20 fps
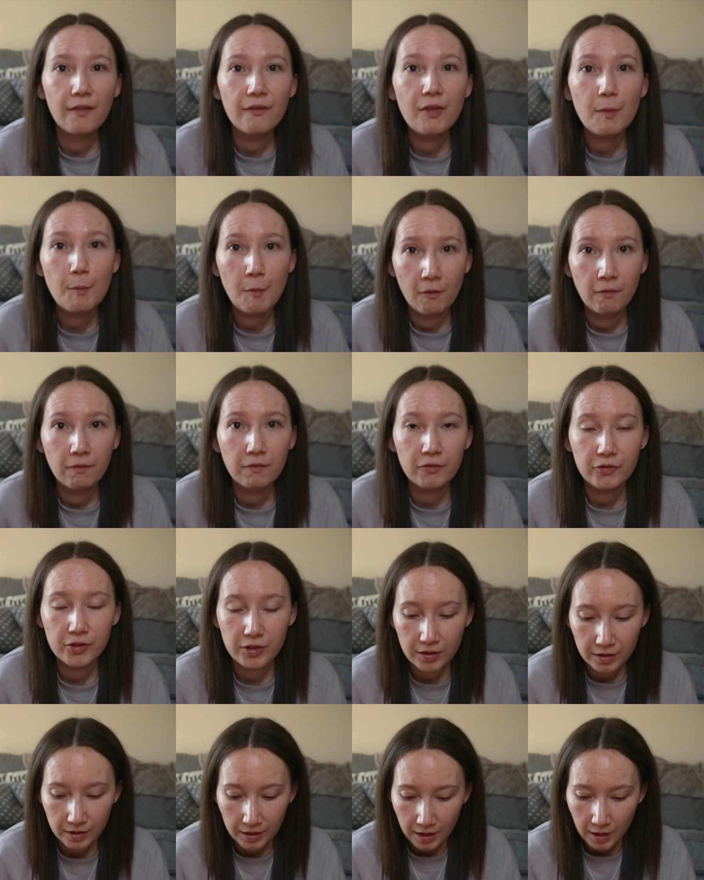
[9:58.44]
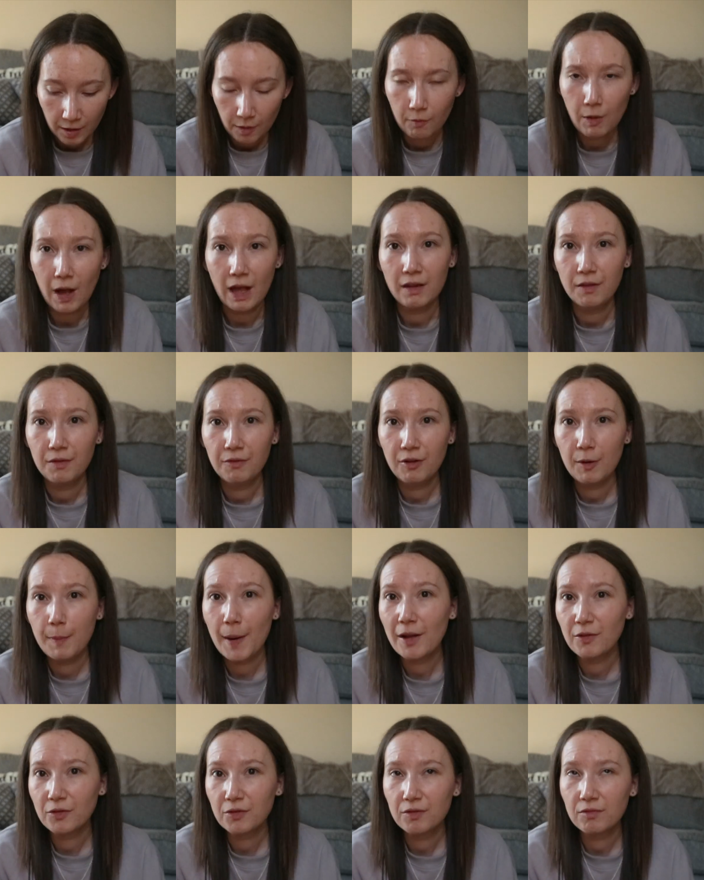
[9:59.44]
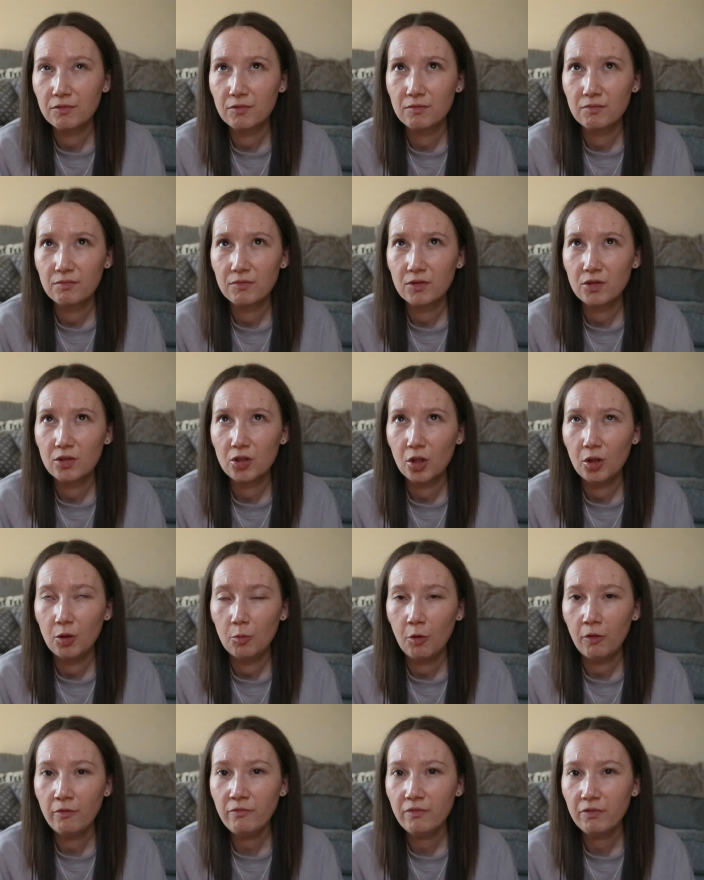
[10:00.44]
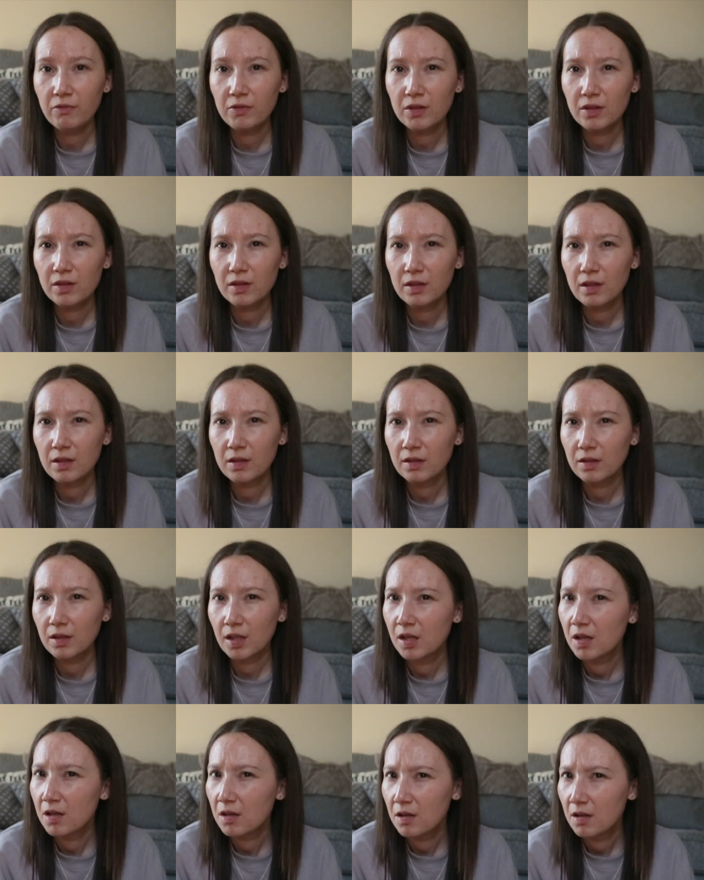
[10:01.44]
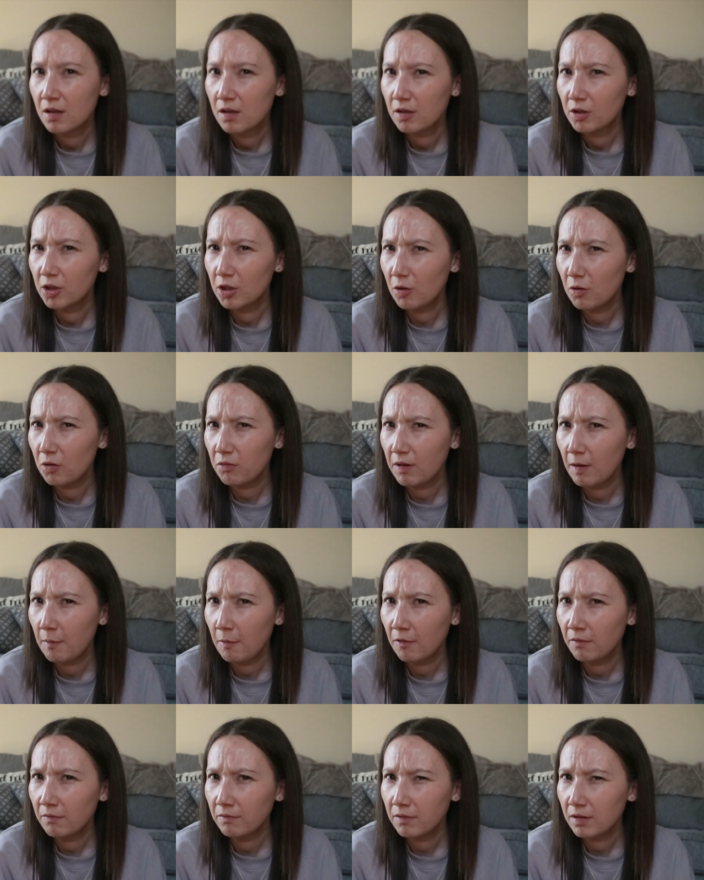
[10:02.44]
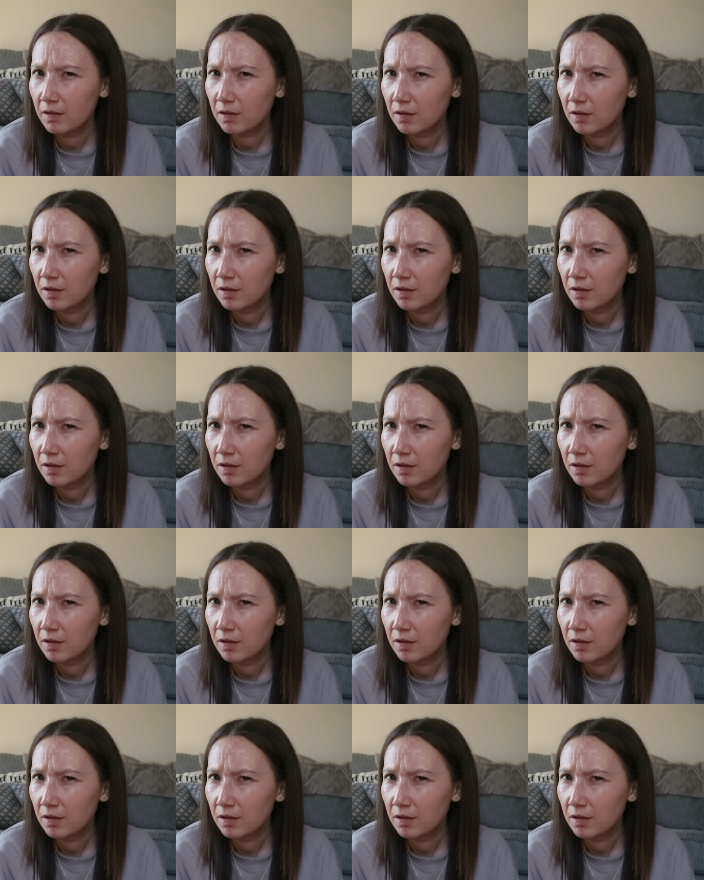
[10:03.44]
for months. Well, for about 2 months. 2-3 months,